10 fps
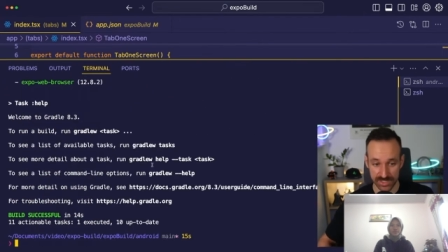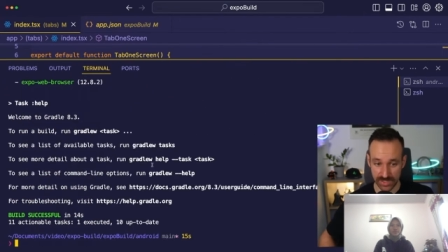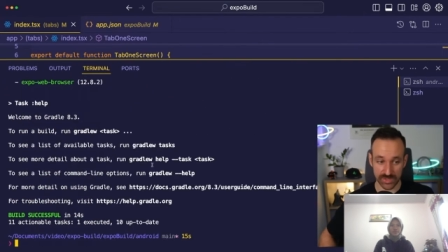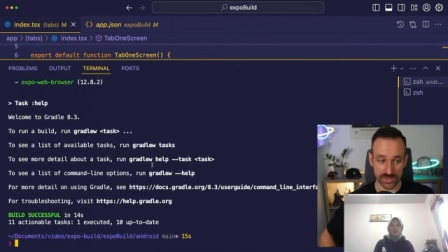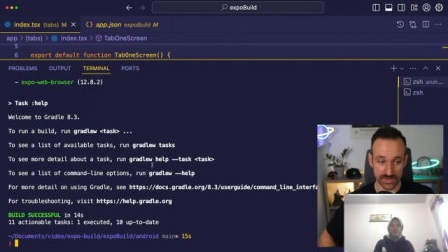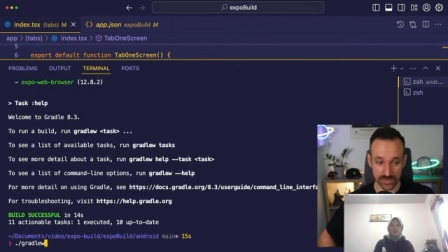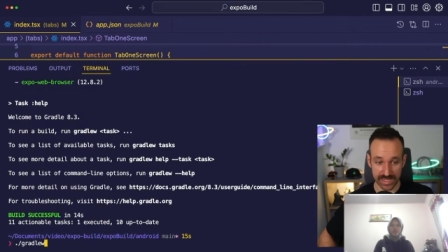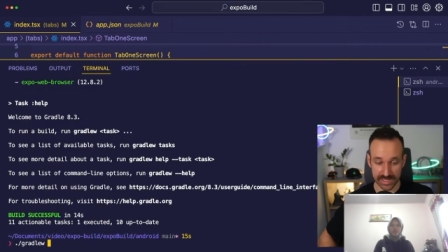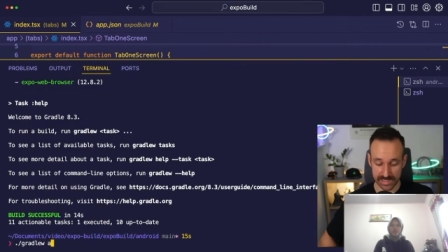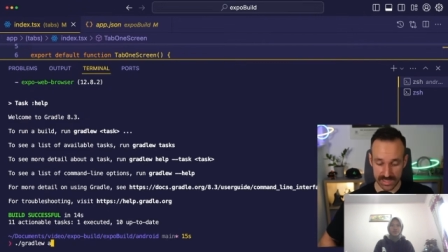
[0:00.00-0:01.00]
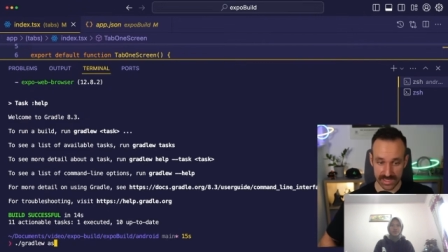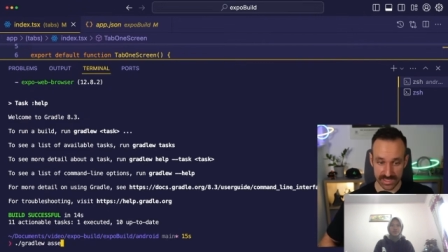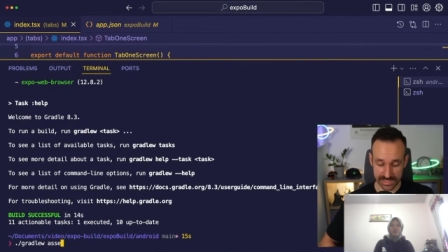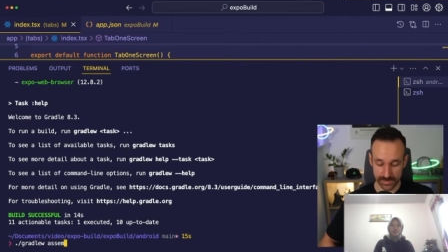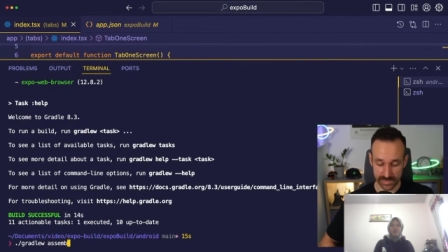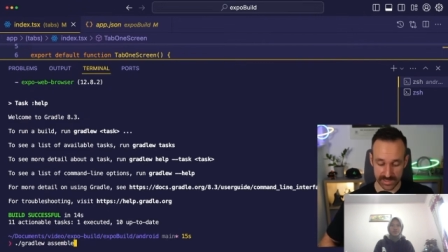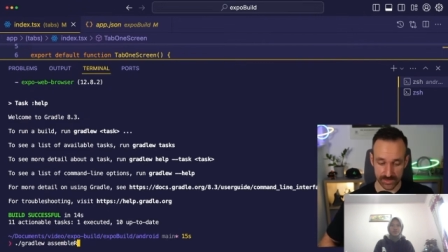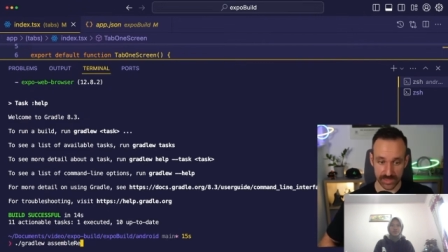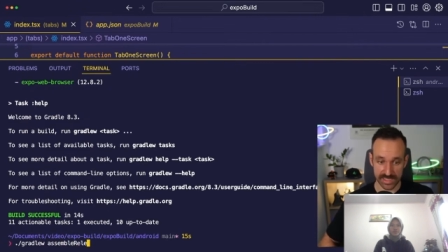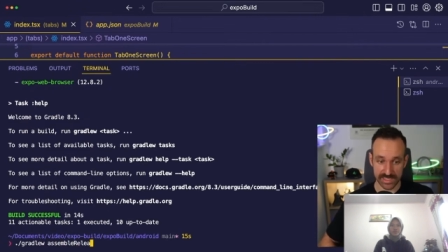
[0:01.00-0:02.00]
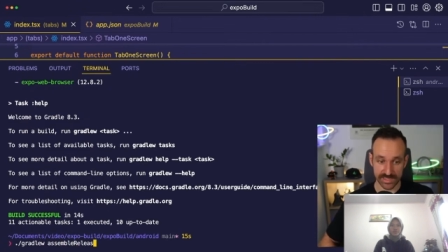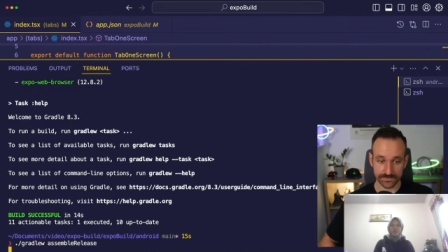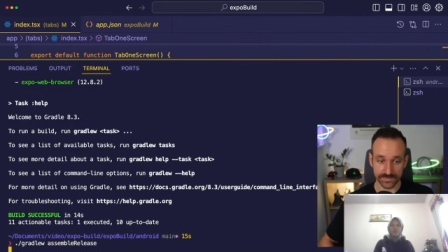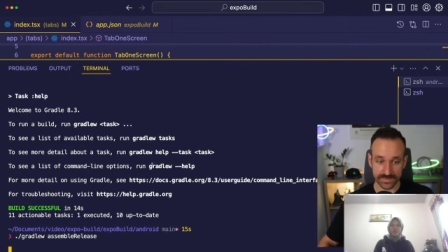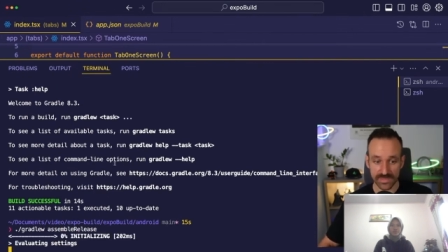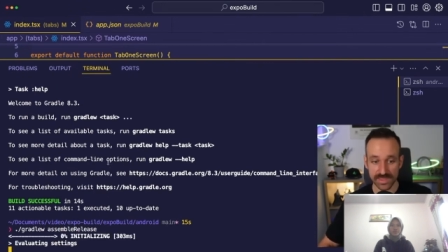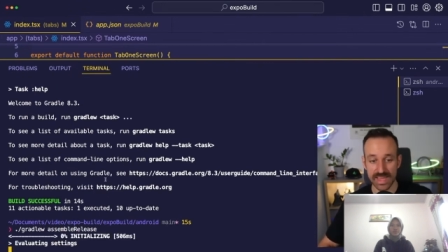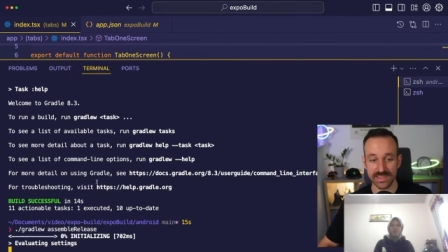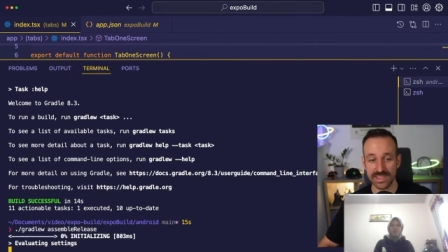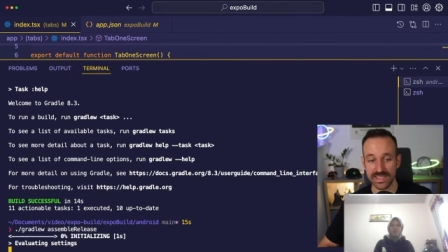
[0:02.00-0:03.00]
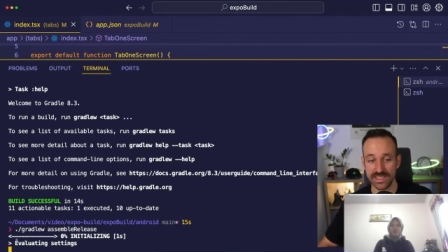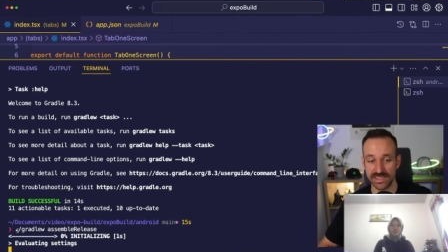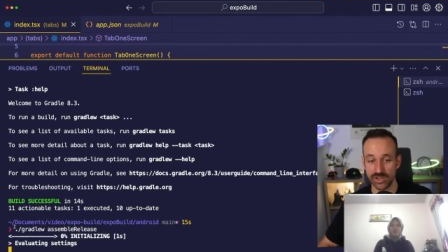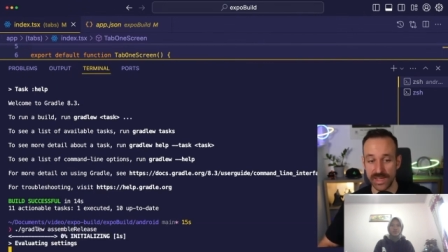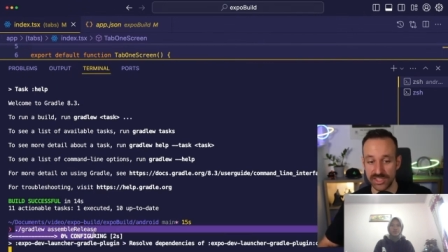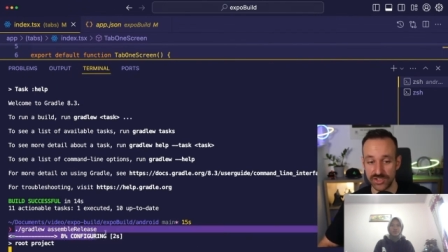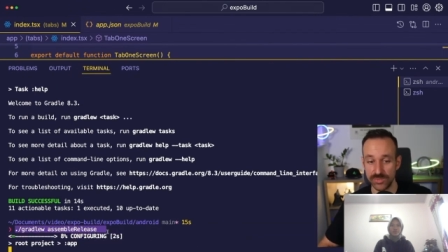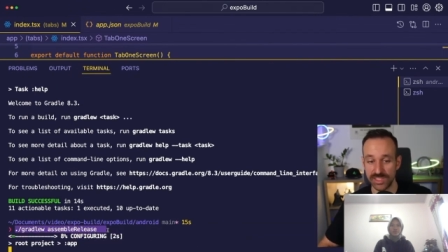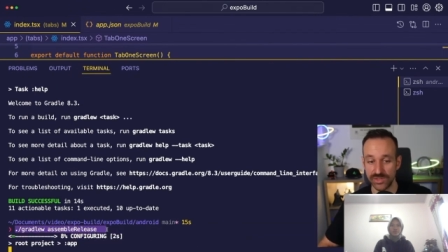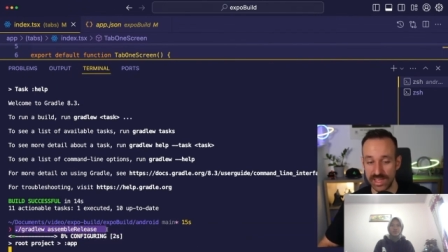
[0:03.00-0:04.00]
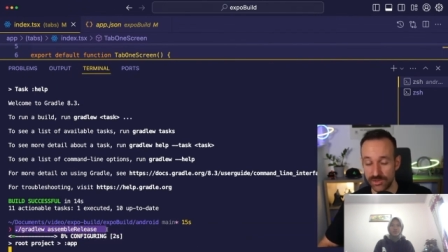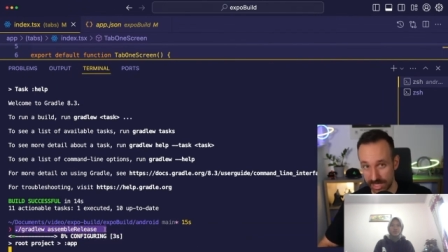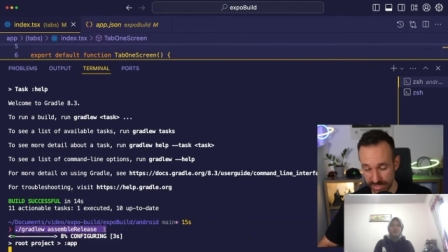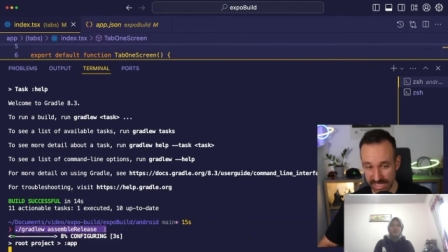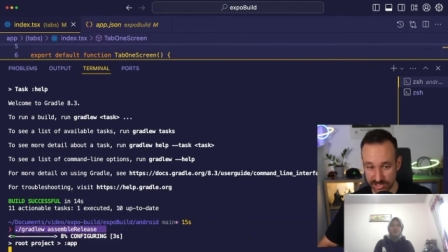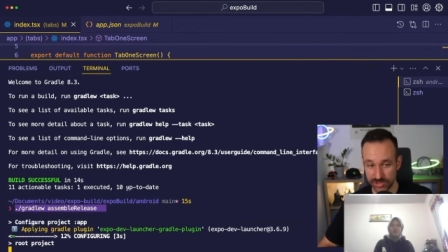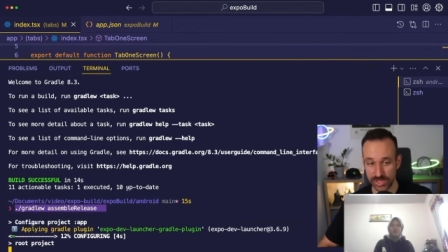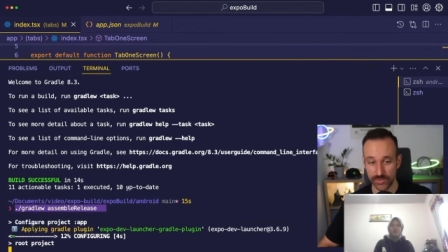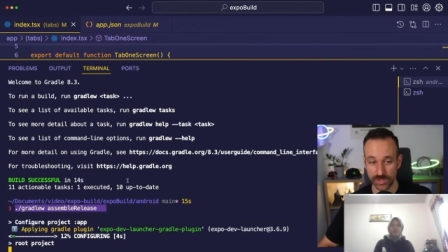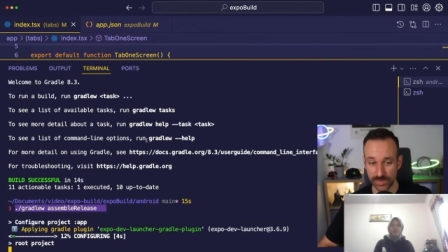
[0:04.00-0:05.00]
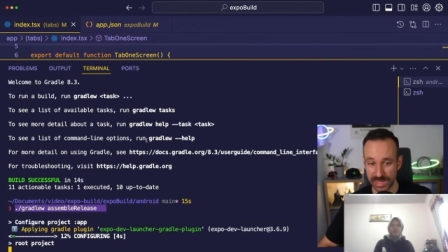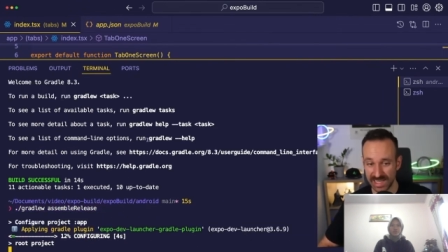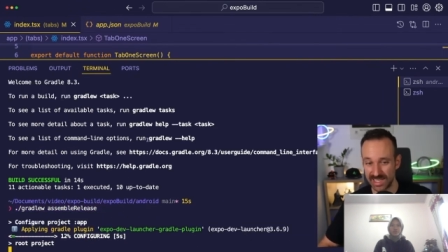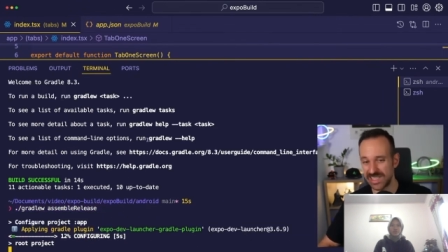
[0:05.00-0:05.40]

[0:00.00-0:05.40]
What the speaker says: So if you use Gradle, assemble, release, then this is the command to build your Android application straight from the command line.